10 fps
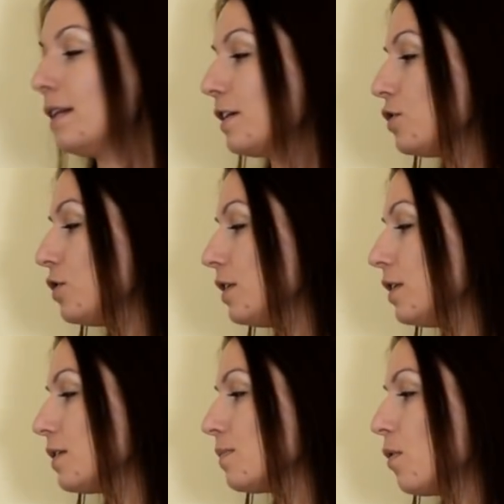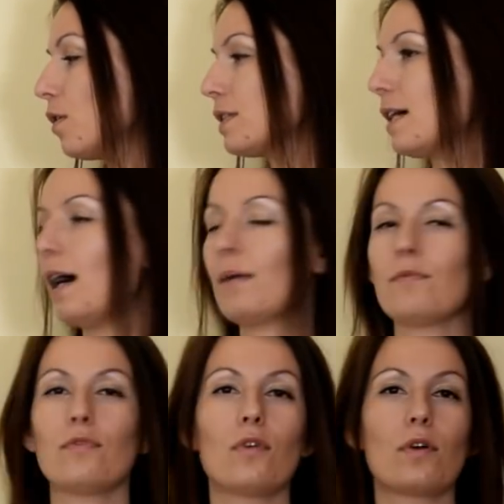that it is more
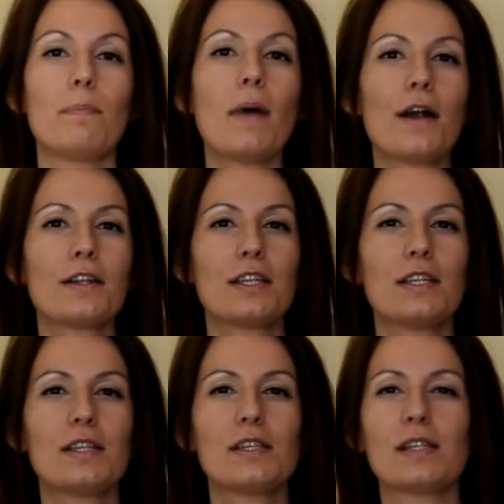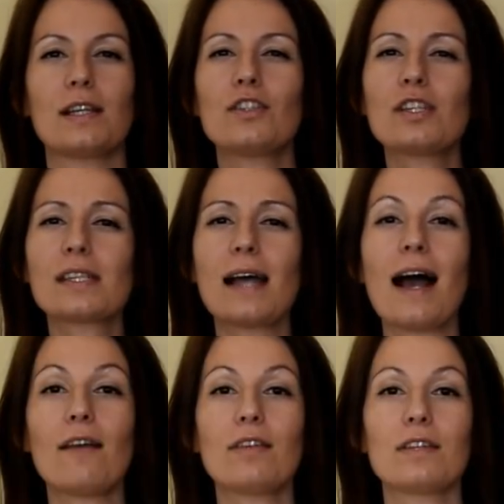time for parties and just
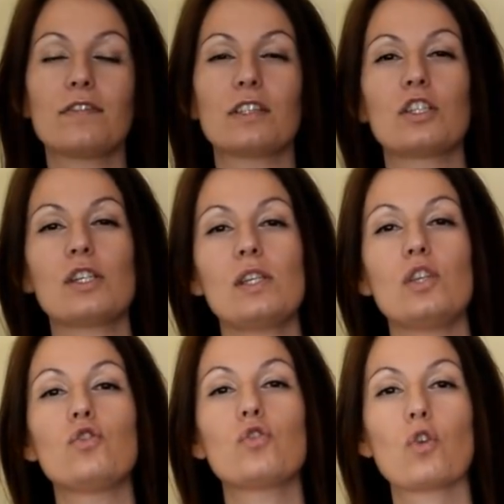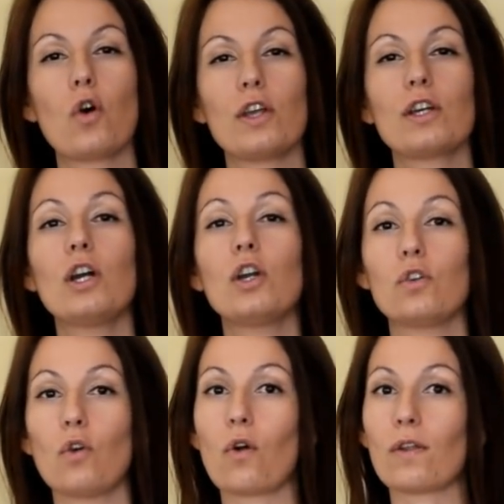having fun, just enjoying
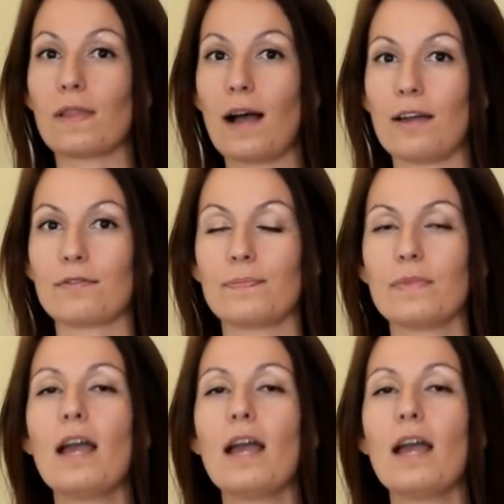your life.